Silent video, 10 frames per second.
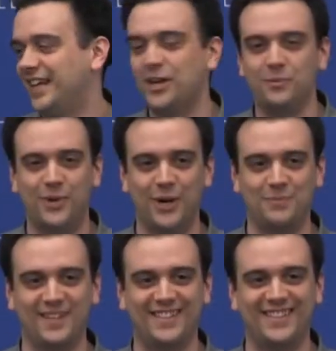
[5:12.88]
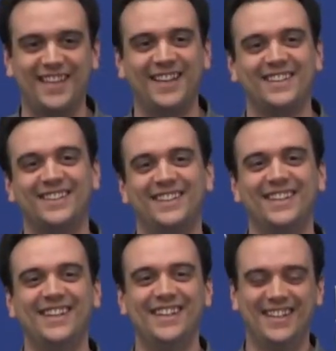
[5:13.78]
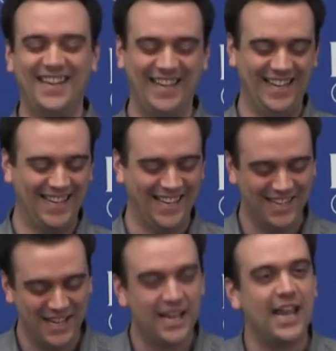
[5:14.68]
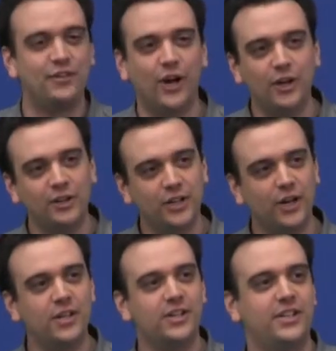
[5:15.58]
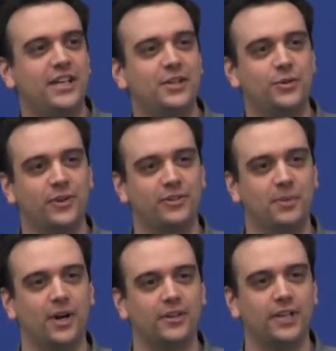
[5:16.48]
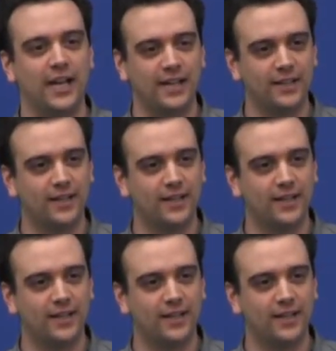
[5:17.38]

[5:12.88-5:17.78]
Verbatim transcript: Donald Curtis, yes. It's harder and harder to take your toys apart today.